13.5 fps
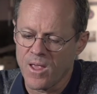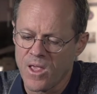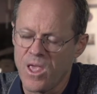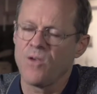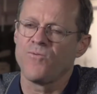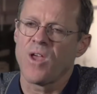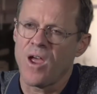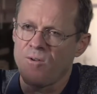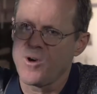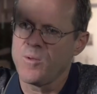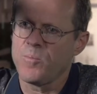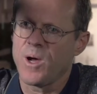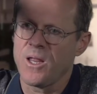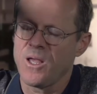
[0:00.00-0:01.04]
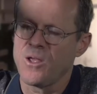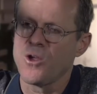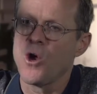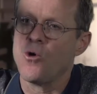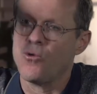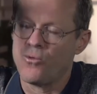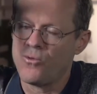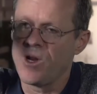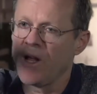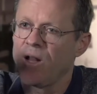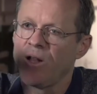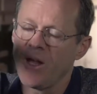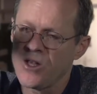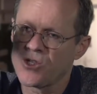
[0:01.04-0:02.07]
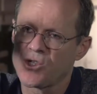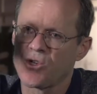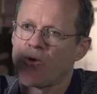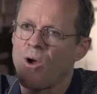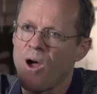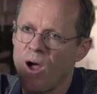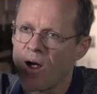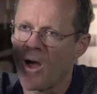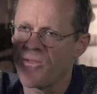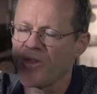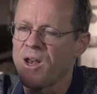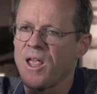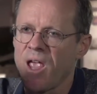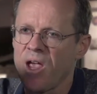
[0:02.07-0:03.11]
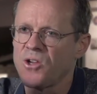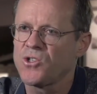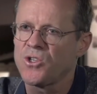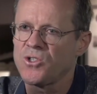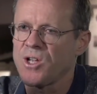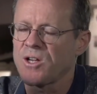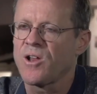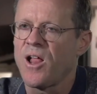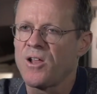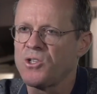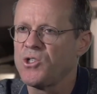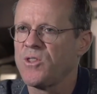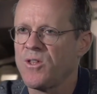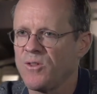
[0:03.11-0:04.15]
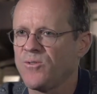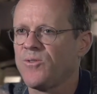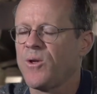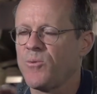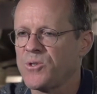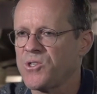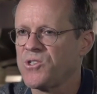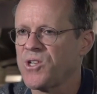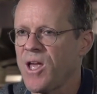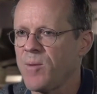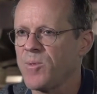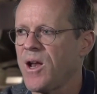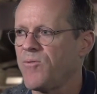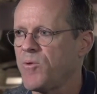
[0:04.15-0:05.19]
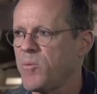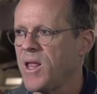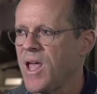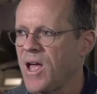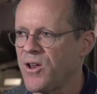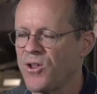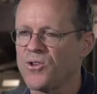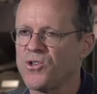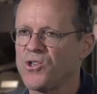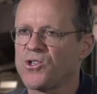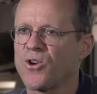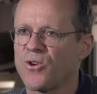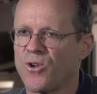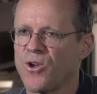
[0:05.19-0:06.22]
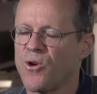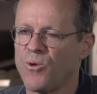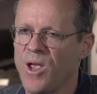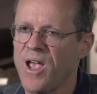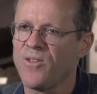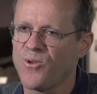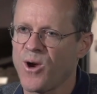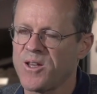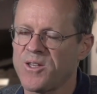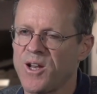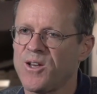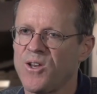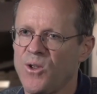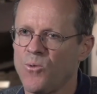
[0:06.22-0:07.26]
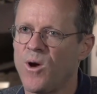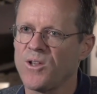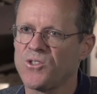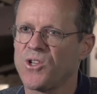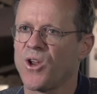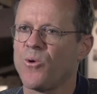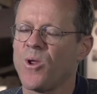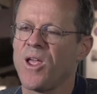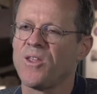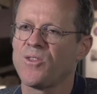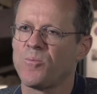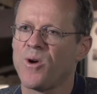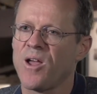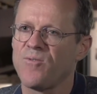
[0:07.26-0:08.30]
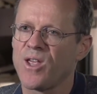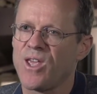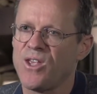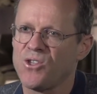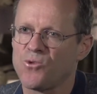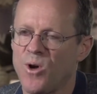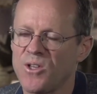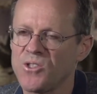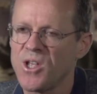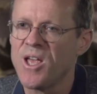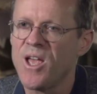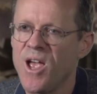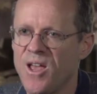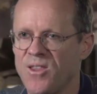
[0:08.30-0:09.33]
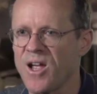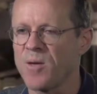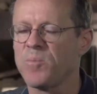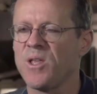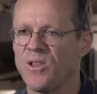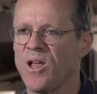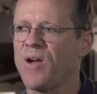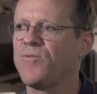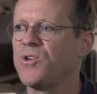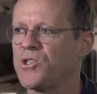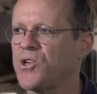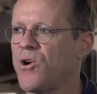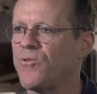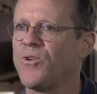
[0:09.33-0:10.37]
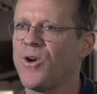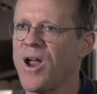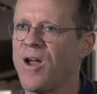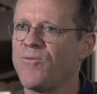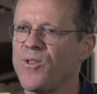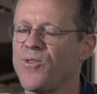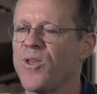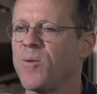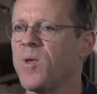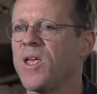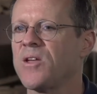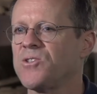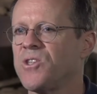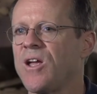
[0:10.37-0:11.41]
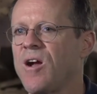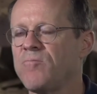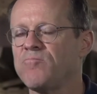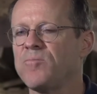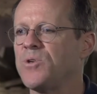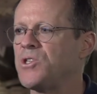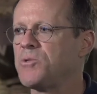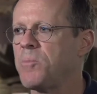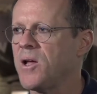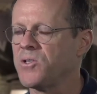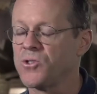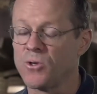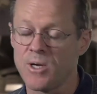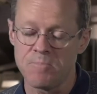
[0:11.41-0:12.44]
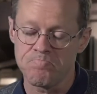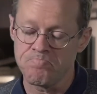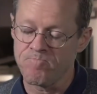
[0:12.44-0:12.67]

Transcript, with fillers: give everybody really strong authentication technology that was the same, that everybody had to just create their identity once and create the private keys once, and that could be leveraged over everything because the government would sponsor it,